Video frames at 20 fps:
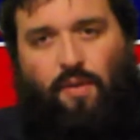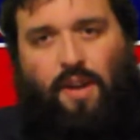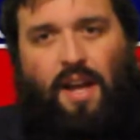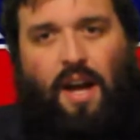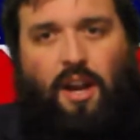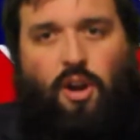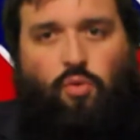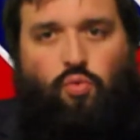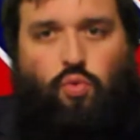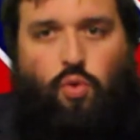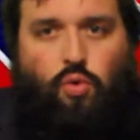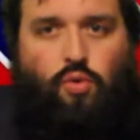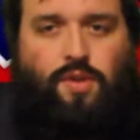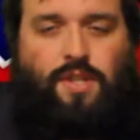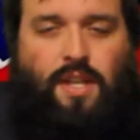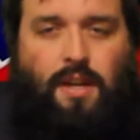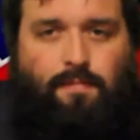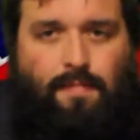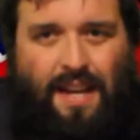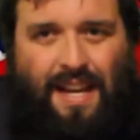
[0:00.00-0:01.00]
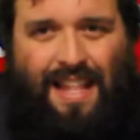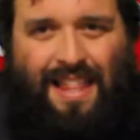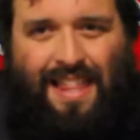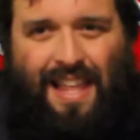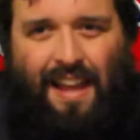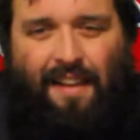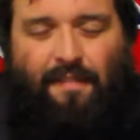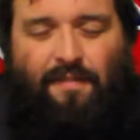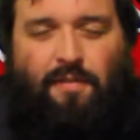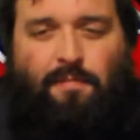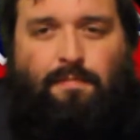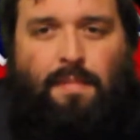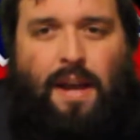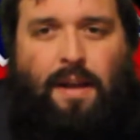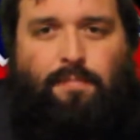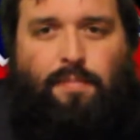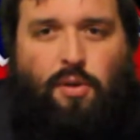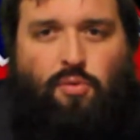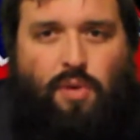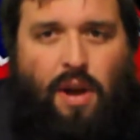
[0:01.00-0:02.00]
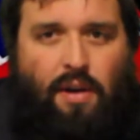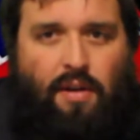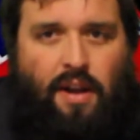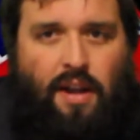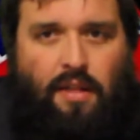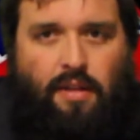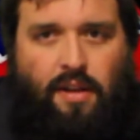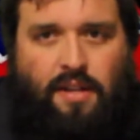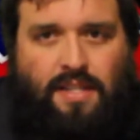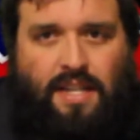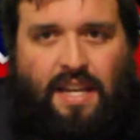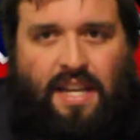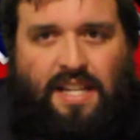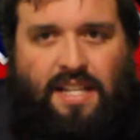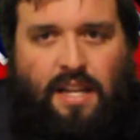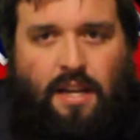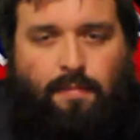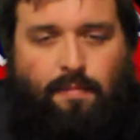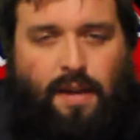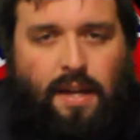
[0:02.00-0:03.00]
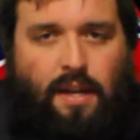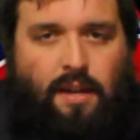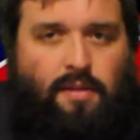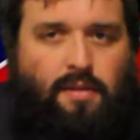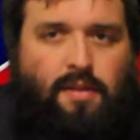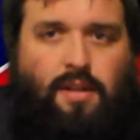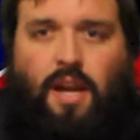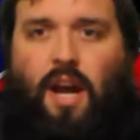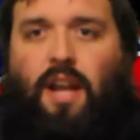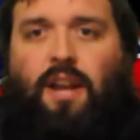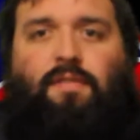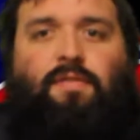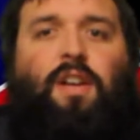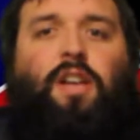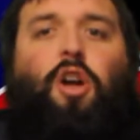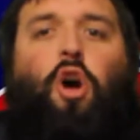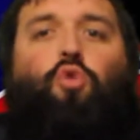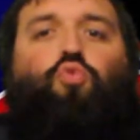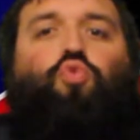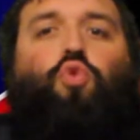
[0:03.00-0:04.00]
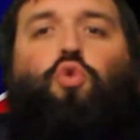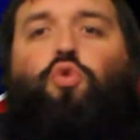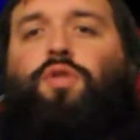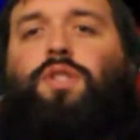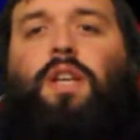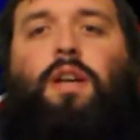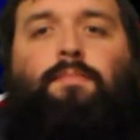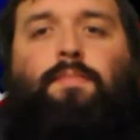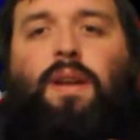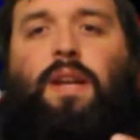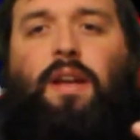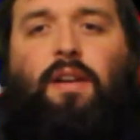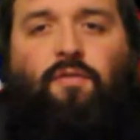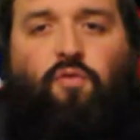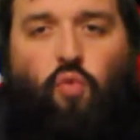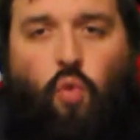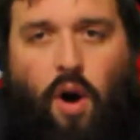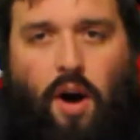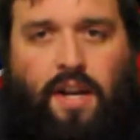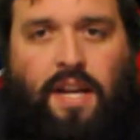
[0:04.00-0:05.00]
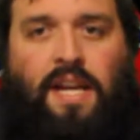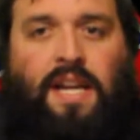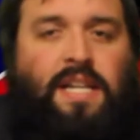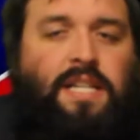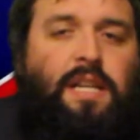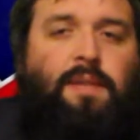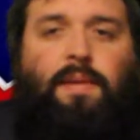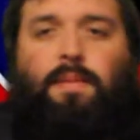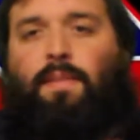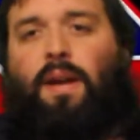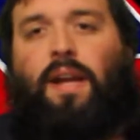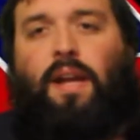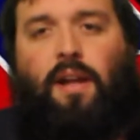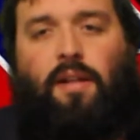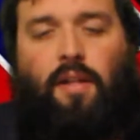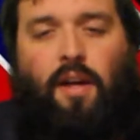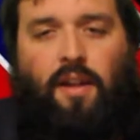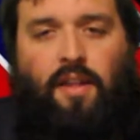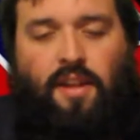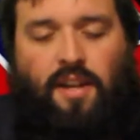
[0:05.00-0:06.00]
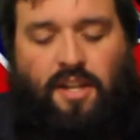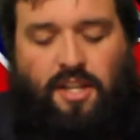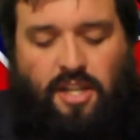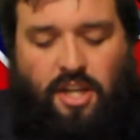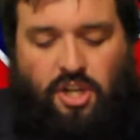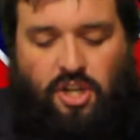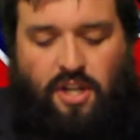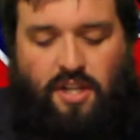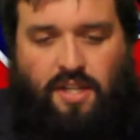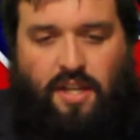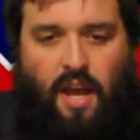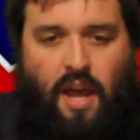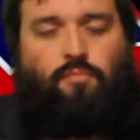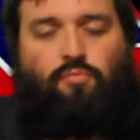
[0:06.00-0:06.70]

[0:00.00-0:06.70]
We got a rules committee thing from Mike Pereira. It looks like he's going to be kind of like a rules committee of one. He's going to be making a lot of the decisions.